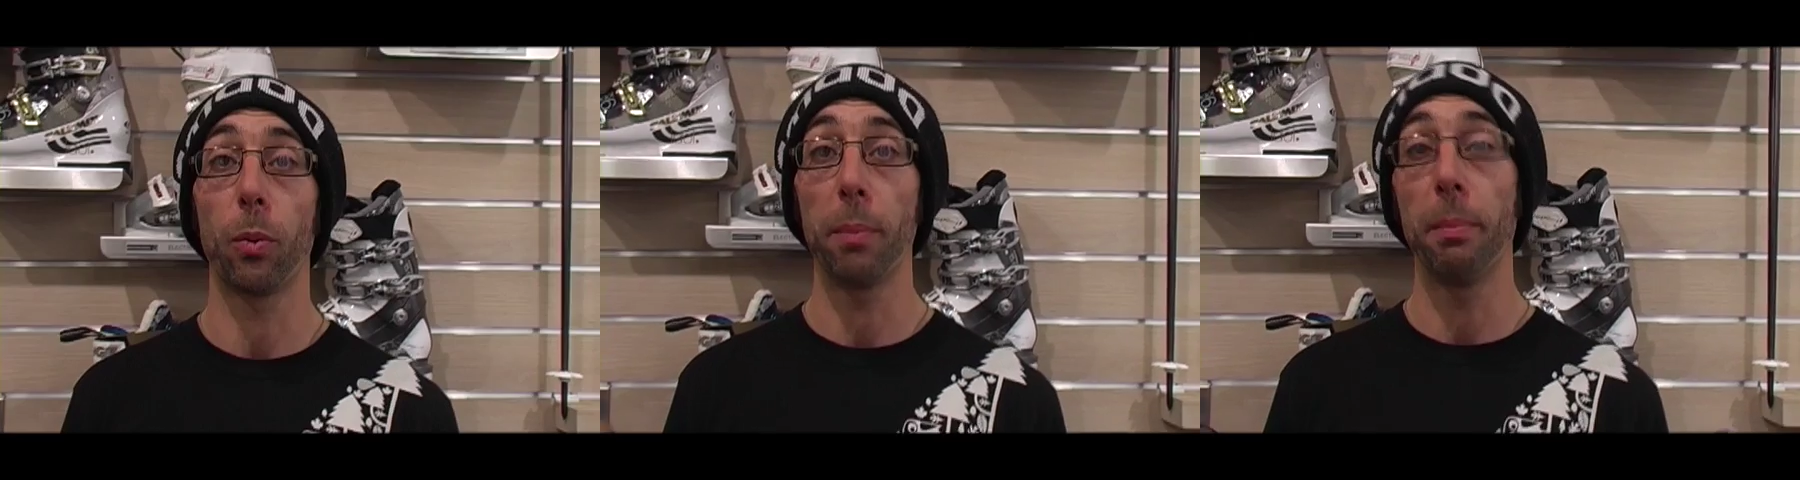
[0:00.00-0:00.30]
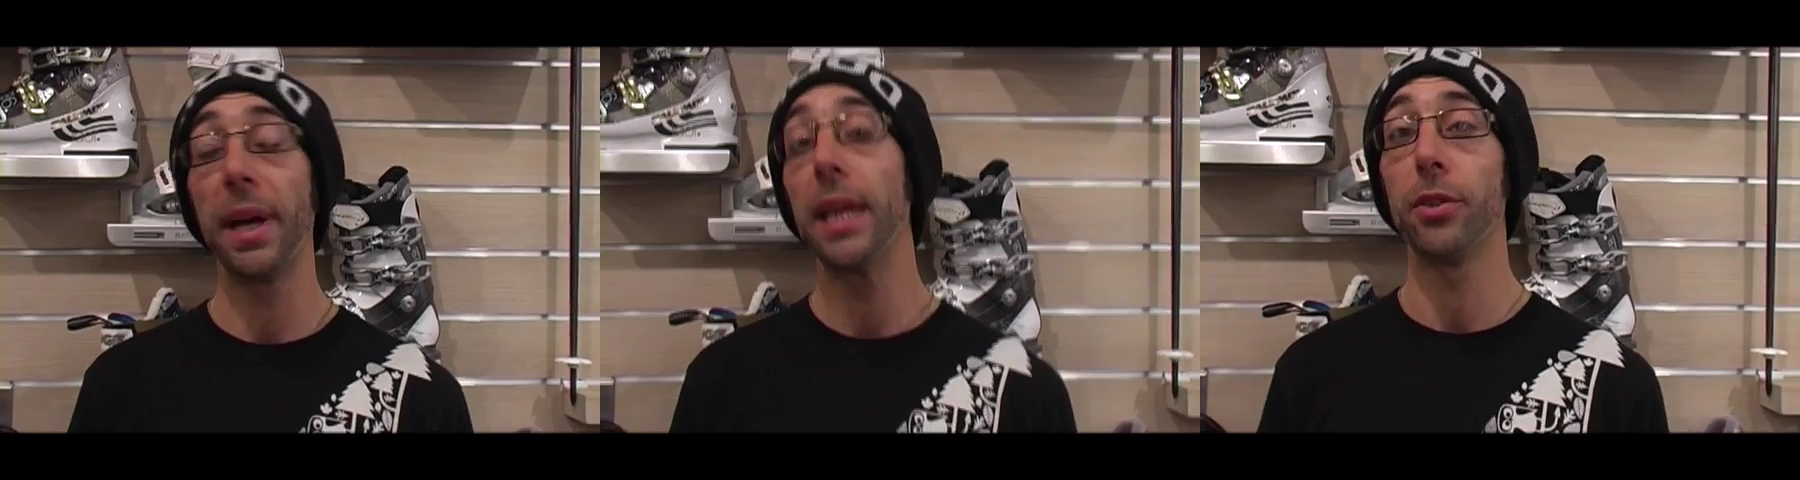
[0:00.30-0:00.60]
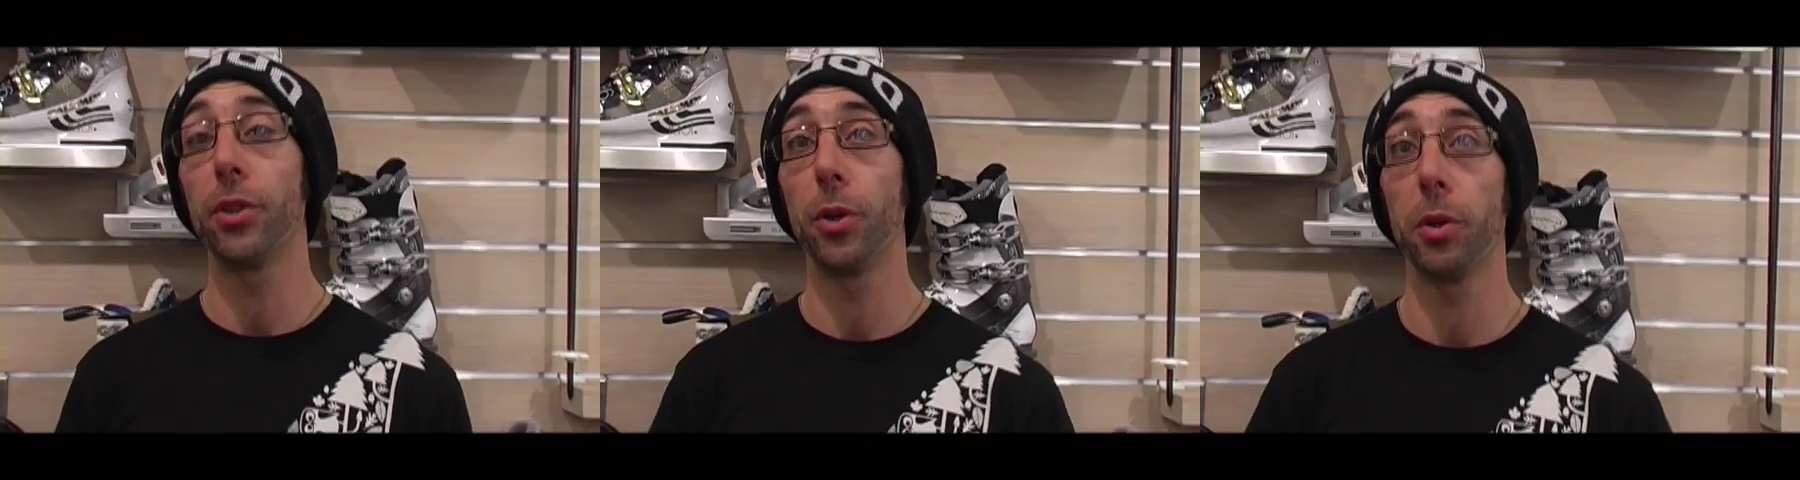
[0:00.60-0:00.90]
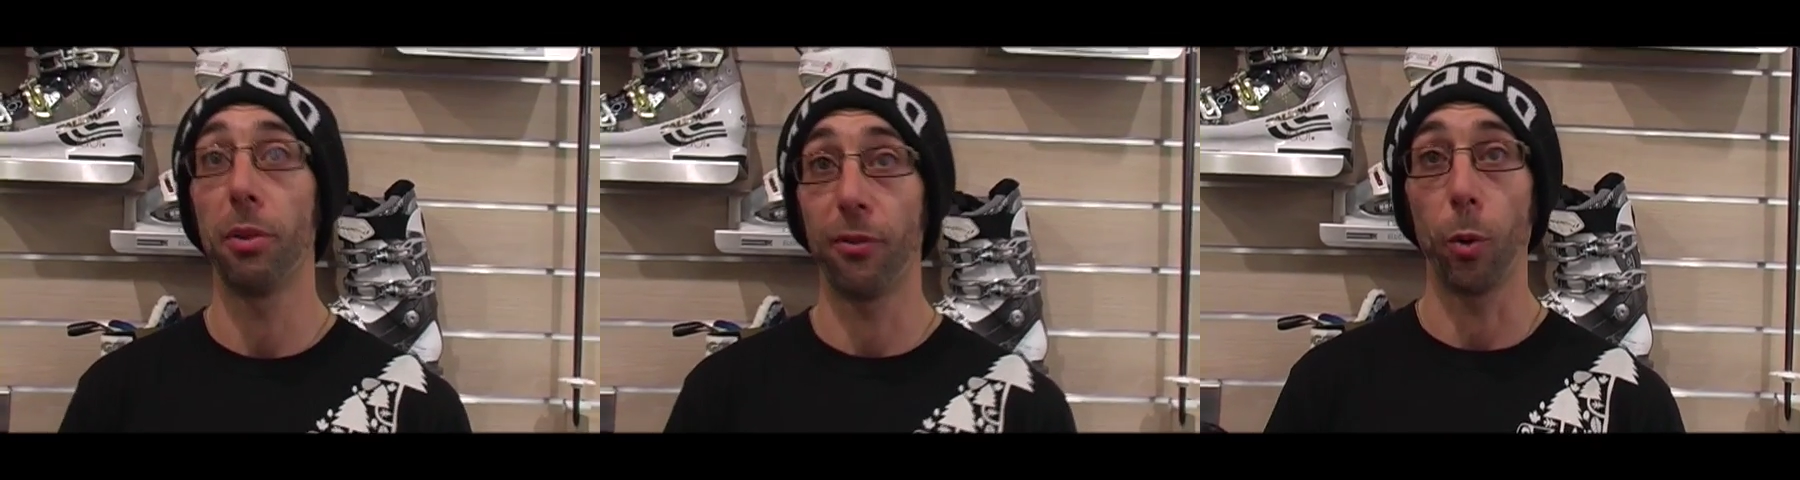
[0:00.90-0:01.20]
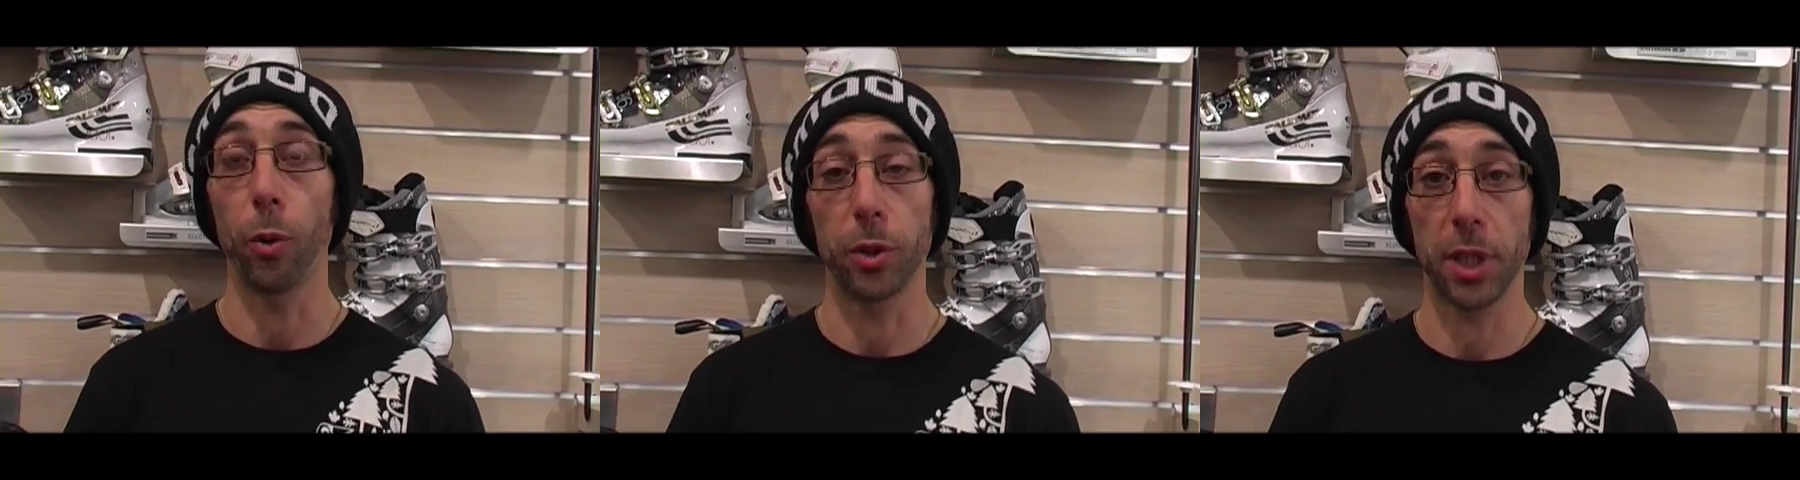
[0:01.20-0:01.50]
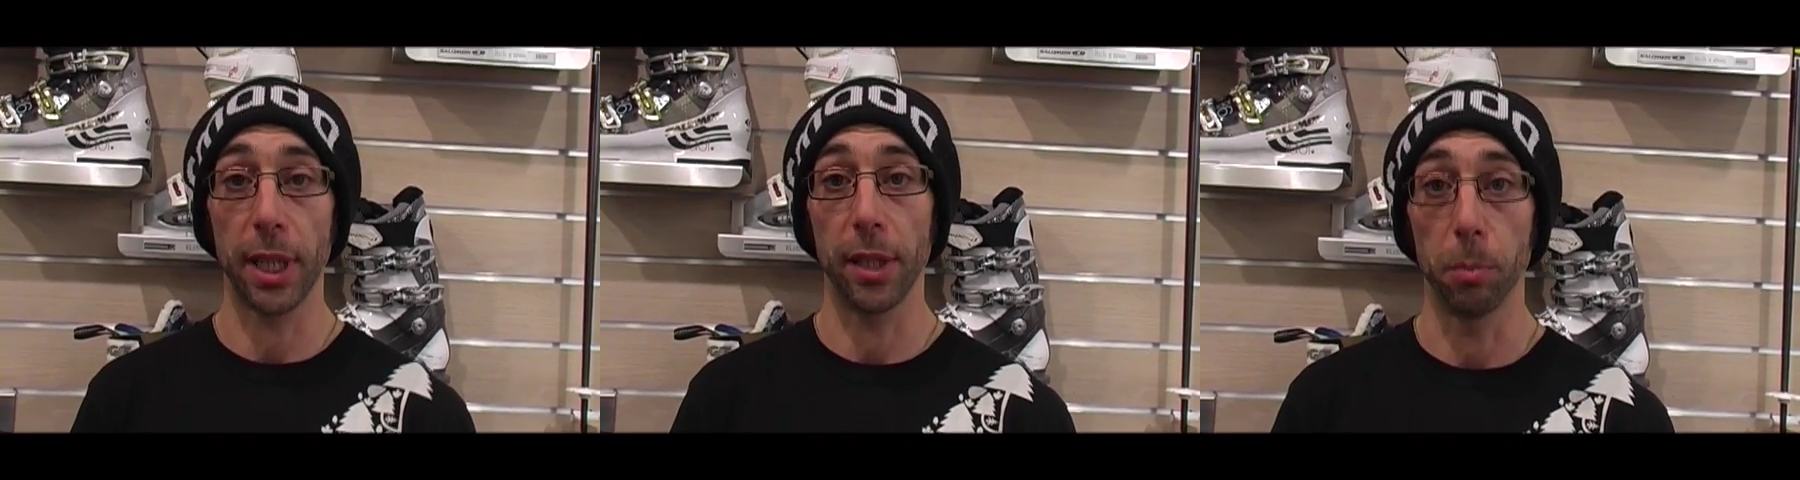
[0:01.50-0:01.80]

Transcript: we may even do before you ski in